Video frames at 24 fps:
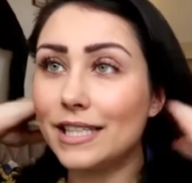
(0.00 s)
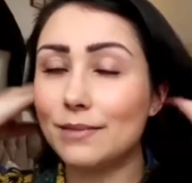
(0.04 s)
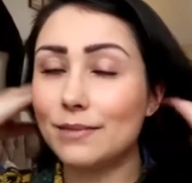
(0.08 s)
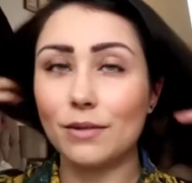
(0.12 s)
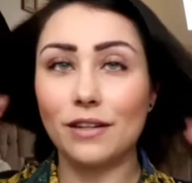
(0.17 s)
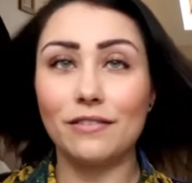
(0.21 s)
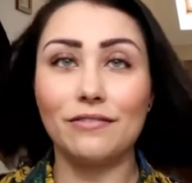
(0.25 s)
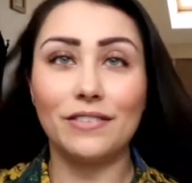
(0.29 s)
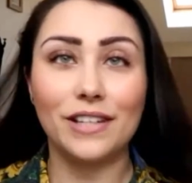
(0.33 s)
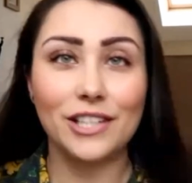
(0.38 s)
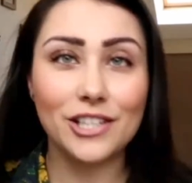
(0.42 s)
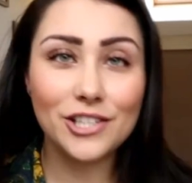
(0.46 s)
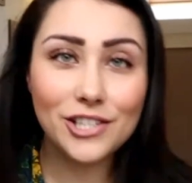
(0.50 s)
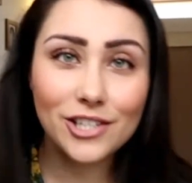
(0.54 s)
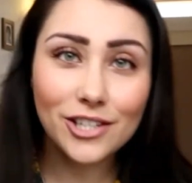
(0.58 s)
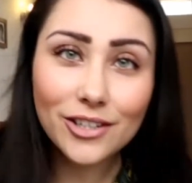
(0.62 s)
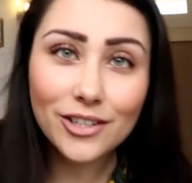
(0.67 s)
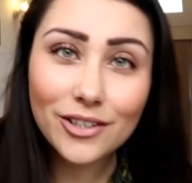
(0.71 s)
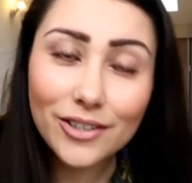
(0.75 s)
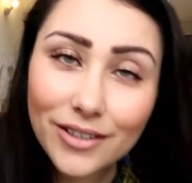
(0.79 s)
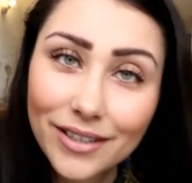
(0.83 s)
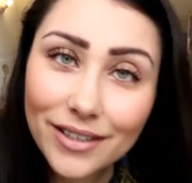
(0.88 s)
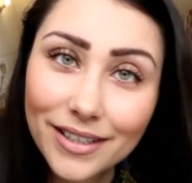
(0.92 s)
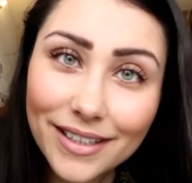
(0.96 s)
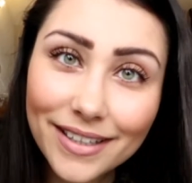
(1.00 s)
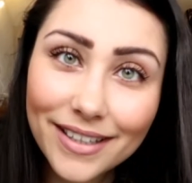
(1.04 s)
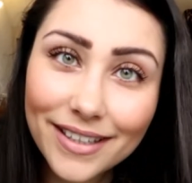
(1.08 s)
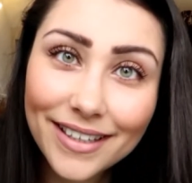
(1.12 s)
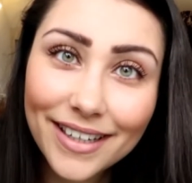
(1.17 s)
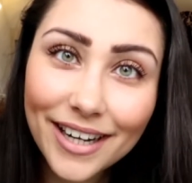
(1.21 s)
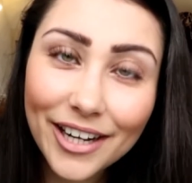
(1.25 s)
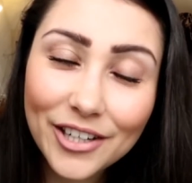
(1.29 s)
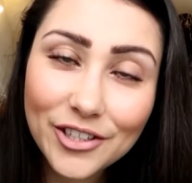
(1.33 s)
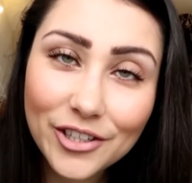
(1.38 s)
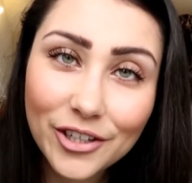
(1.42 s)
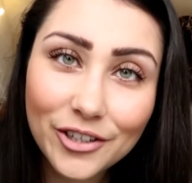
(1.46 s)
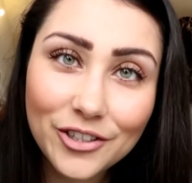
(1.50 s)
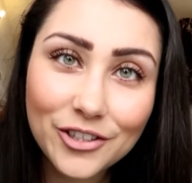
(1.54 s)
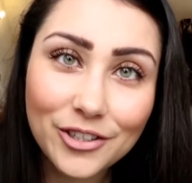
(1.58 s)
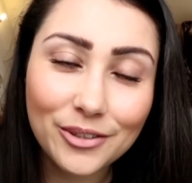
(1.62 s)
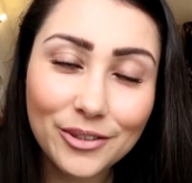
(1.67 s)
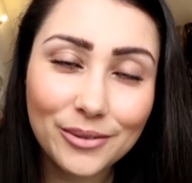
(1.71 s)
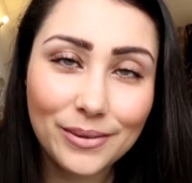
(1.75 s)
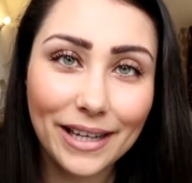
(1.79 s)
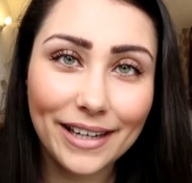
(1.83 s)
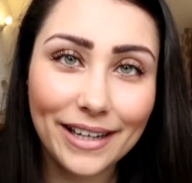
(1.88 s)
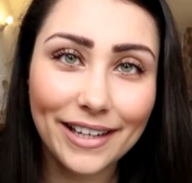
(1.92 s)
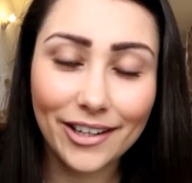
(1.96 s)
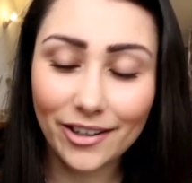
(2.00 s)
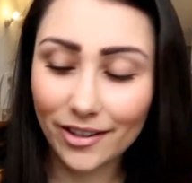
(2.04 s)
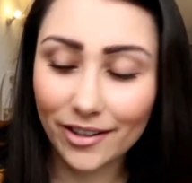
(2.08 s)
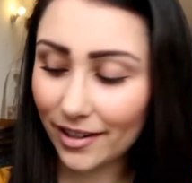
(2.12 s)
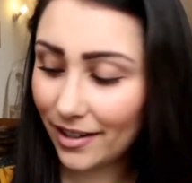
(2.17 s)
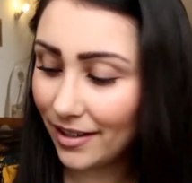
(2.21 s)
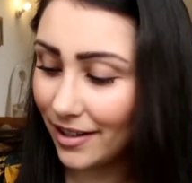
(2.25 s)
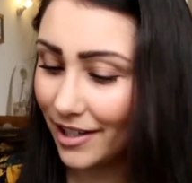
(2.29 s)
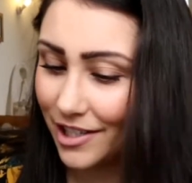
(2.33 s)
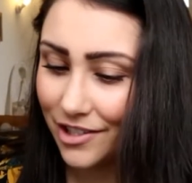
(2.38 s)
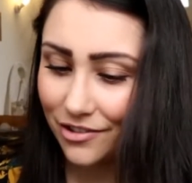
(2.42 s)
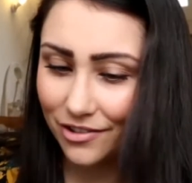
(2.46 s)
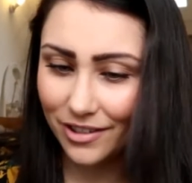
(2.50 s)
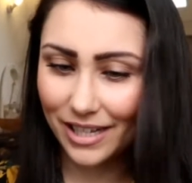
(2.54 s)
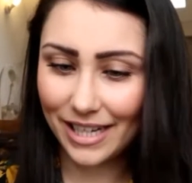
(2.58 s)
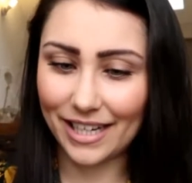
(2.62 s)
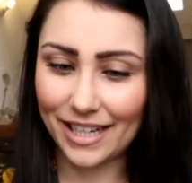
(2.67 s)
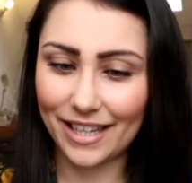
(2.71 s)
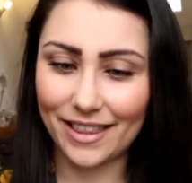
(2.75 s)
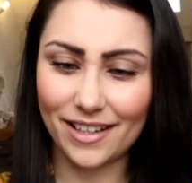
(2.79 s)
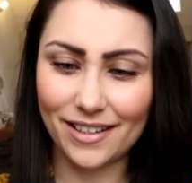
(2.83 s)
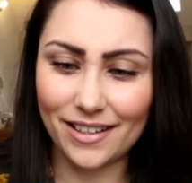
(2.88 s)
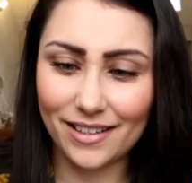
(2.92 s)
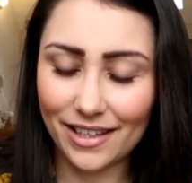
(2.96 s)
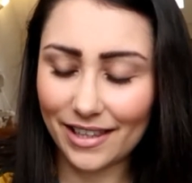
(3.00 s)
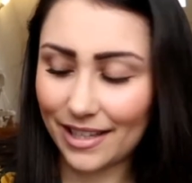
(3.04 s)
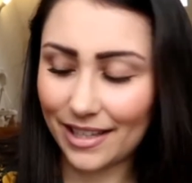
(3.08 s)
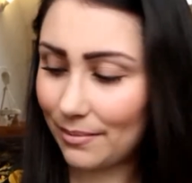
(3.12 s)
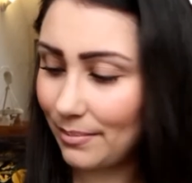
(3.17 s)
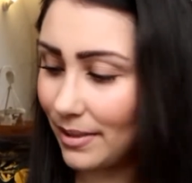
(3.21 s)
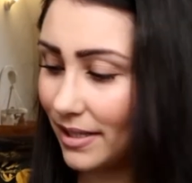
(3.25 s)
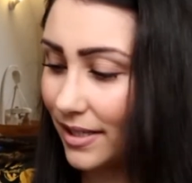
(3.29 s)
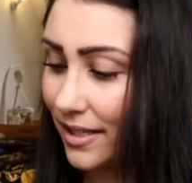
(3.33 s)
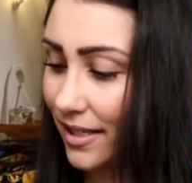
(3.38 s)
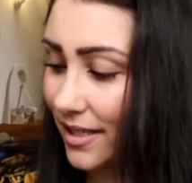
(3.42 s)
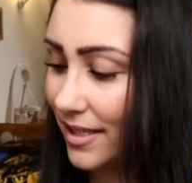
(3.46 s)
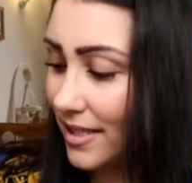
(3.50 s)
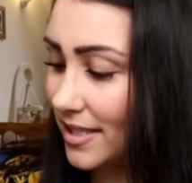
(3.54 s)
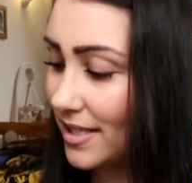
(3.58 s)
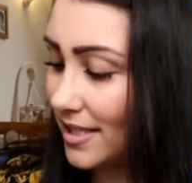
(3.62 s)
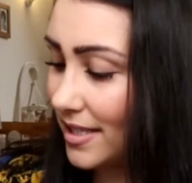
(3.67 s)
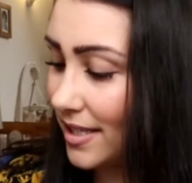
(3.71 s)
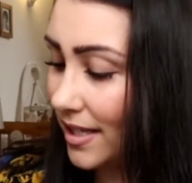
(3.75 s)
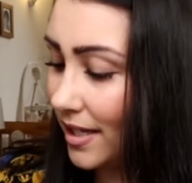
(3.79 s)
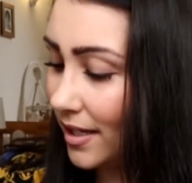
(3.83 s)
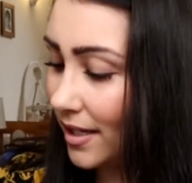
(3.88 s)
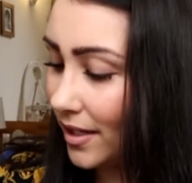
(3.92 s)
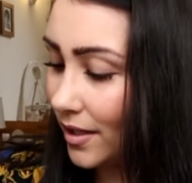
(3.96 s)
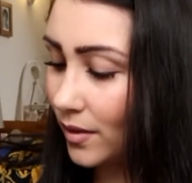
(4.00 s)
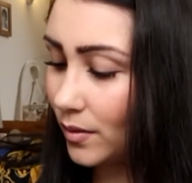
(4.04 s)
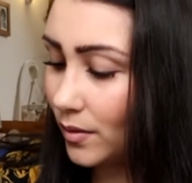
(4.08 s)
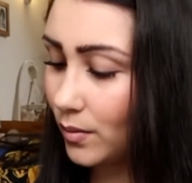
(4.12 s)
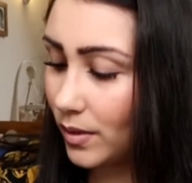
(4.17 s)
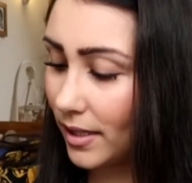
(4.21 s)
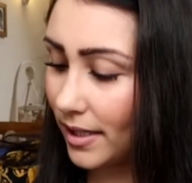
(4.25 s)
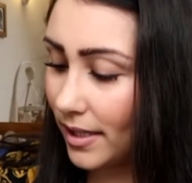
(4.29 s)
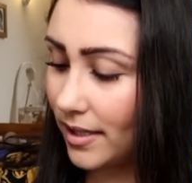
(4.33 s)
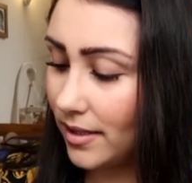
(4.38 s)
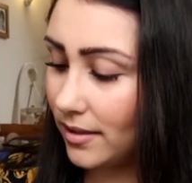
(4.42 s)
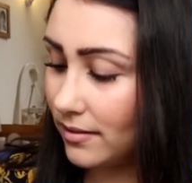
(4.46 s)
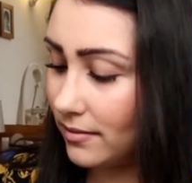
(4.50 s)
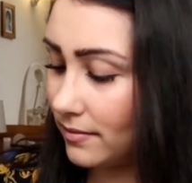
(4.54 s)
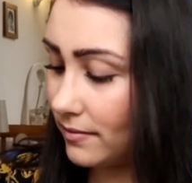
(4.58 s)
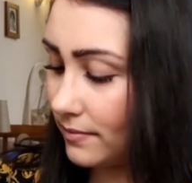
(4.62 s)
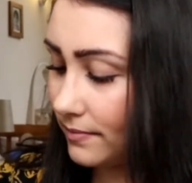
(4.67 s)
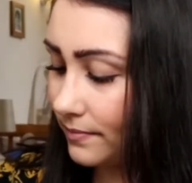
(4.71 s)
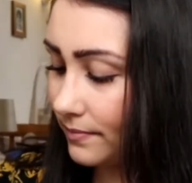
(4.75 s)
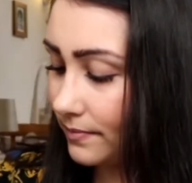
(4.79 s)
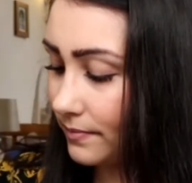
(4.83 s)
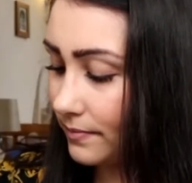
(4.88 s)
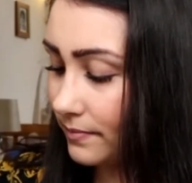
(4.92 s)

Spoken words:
is my finished look. I don't do any highlighter or anything like that because, well,